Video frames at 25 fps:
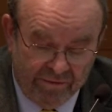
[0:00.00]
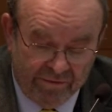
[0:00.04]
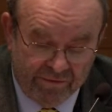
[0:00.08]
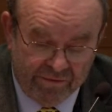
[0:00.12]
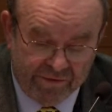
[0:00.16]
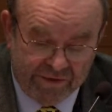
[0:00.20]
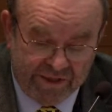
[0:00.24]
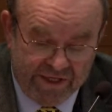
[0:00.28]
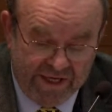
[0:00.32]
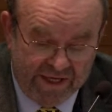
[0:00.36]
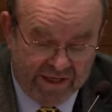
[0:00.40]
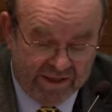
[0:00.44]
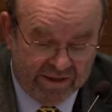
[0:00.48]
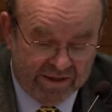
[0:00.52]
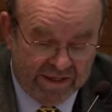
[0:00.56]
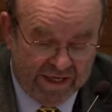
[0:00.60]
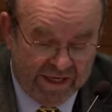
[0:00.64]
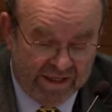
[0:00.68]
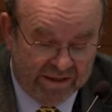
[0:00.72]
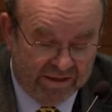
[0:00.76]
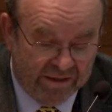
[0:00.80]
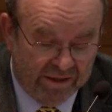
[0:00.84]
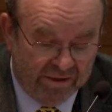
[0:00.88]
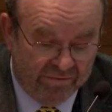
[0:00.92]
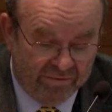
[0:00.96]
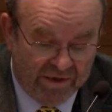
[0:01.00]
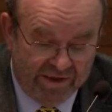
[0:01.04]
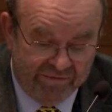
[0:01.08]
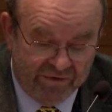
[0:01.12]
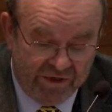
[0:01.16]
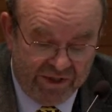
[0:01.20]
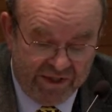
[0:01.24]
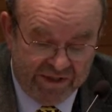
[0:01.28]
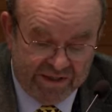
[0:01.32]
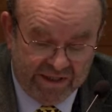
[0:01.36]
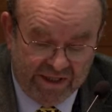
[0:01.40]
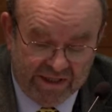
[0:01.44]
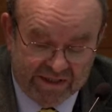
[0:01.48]
seek that
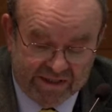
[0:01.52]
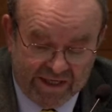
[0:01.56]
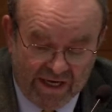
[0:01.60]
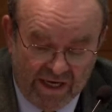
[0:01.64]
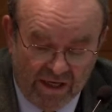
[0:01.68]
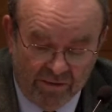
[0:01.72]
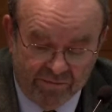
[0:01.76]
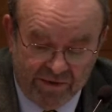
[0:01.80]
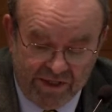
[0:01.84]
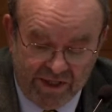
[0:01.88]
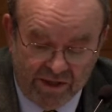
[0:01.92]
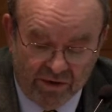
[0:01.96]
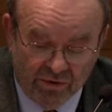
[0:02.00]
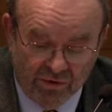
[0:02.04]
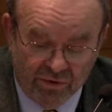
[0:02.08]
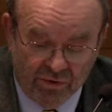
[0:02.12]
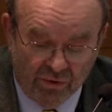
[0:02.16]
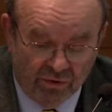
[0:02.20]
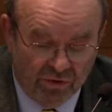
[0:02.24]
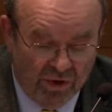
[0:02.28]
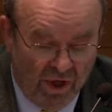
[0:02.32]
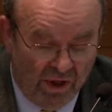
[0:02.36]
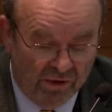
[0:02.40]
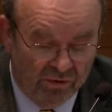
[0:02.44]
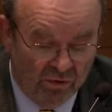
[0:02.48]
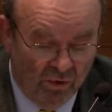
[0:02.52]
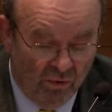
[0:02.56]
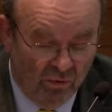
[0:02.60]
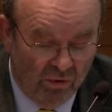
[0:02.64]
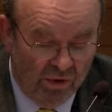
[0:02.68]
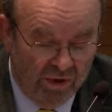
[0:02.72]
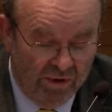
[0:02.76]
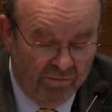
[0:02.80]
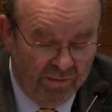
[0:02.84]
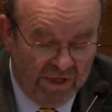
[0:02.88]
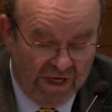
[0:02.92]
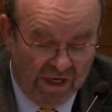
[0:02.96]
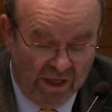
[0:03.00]
refugees and asylum seekers should not
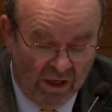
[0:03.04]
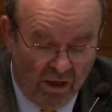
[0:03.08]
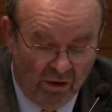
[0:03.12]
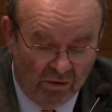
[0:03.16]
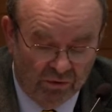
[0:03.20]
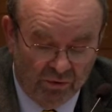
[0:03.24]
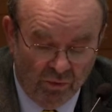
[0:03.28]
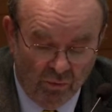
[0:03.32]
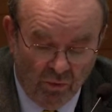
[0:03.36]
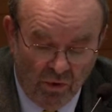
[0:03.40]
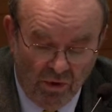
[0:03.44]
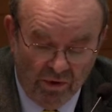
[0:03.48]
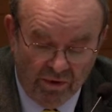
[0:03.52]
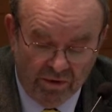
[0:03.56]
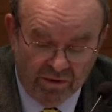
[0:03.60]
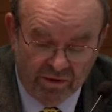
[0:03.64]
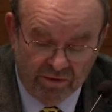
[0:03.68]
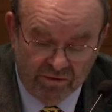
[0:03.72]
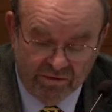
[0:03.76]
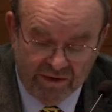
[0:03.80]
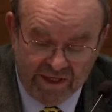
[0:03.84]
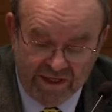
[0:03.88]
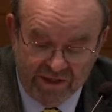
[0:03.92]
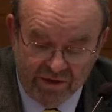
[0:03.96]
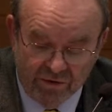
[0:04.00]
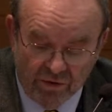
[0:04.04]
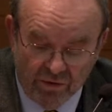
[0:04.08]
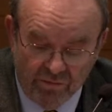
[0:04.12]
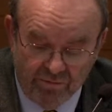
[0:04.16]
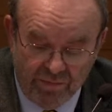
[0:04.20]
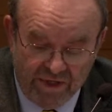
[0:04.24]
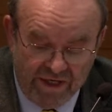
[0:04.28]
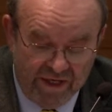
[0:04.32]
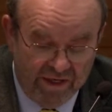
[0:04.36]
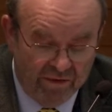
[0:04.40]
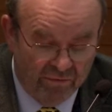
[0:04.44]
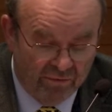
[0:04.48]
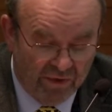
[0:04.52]
only be allowed to work, they should
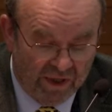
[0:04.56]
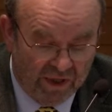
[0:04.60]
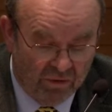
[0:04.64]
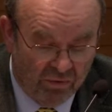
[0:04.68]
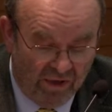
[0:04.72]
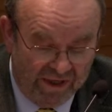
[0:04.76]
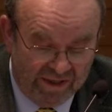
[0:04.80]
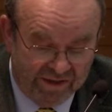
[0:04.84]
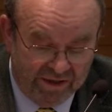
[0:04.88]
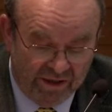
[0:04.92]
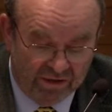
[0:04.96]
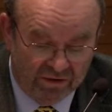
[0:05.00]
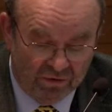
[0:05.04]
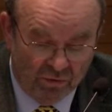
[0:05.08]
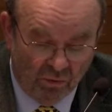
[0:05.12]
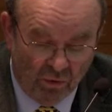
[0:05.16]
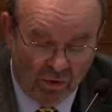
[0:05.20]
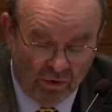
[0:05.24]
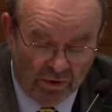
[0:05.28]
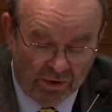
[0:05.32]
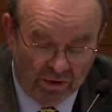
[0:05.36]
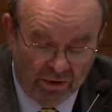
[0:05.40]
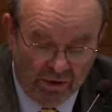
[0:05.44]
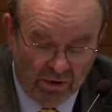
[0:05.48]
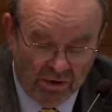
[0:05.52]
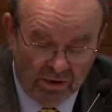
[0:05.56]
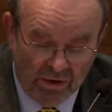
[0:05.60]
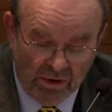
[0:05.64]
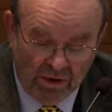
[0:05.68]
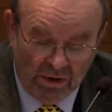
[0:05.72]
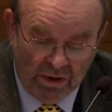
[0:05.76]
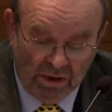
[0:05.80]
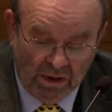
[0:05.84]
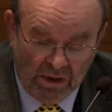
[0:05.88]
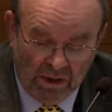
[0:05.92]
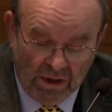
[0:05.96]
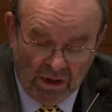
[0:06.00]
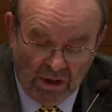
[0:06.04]
be requested to work.
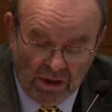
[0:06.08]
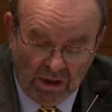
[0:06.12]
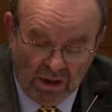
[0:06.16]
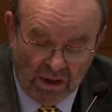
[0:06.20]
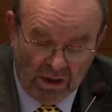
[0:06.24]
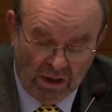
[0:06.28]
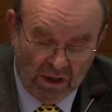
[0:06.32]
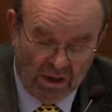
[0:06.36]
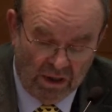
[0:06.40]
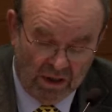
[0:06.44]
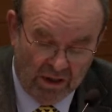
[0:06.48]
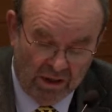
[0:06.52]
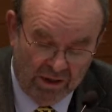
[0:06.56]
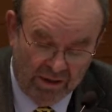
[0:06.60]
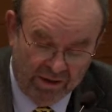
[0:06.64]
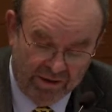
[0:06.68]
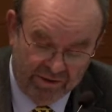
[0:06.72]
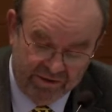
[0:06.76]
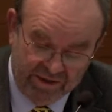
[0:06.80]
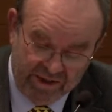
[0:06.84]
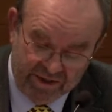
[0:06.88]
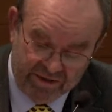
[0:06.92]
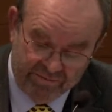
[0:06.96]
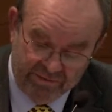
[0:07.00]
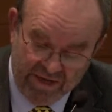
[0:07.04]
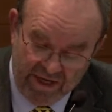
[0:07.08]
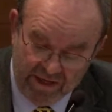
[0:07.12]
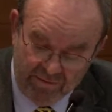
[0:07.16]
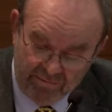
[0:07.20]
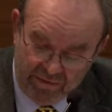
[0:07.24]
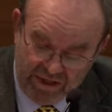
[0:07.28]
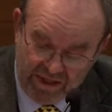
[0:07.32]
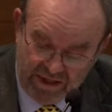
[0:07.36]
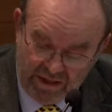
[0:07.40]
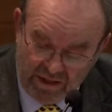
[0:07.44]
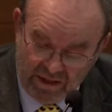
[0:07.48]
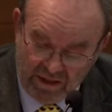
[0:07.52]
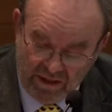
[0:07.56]
This may
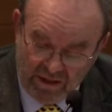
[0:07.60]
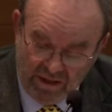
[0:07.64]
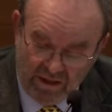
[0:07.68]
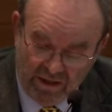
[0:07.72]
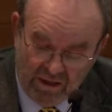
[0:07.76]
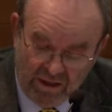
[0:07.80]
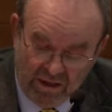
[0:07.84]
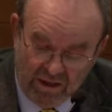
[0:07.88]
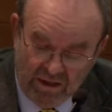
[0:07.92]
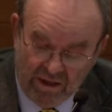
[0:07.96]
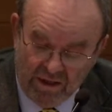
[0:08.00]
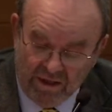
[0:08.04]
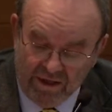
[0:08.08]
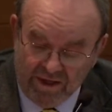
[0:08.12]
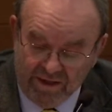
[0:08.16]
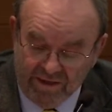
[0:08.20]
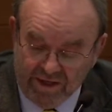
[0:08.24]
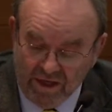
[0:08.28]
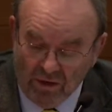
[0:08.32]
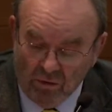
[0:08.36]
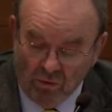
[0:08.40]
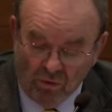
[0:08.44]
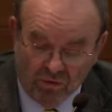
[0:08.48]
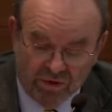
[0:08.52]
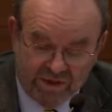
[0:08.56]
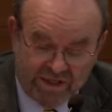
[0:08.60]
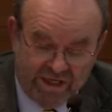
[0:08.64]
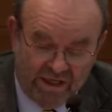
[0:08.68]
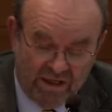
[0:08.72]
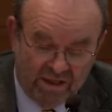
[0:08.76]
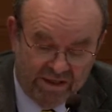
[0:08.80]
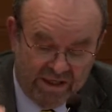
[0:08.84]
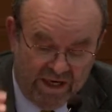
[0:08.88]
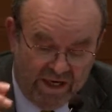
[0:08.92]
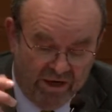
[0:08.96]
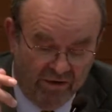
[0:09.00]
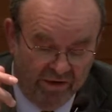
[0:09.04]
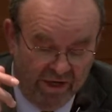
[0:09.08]
be in their own
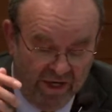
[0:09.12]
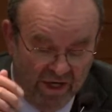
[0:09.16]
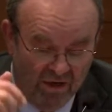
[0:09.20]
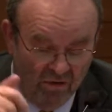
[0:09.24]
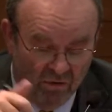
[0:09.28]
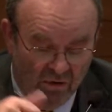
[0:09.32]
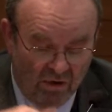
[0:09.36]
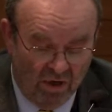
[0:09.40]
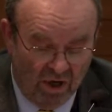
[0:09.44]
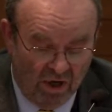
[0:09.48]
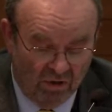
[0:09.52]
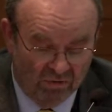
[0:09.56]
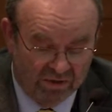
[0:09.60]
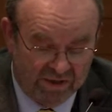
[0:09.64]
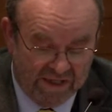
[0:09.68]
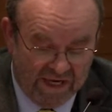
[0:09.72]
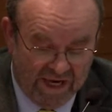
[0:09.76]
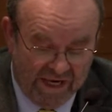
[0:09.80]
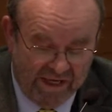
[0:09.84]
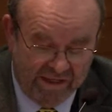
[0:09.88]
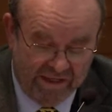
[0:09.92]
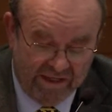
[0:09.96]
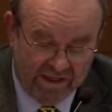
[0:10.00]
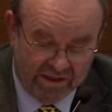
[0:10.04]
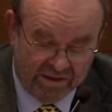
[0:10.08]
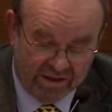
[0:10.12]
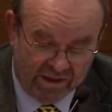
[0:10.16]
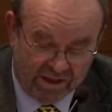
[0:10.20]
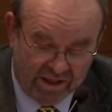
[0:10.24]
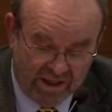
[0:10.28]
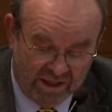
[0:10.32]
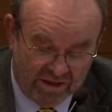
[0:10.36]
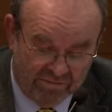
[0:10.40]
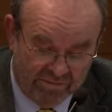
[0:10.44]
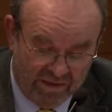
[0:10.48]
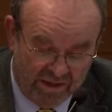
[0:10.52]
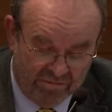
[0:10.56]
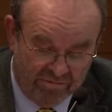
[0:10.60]
skills area or outside, as the
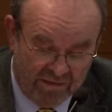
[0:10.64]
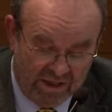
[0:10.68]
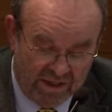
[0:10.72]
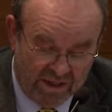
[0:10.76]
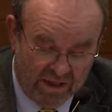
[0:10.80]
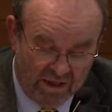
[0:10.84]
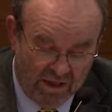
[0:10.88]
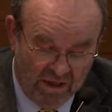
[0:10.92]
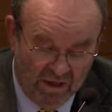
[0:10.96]
case may be.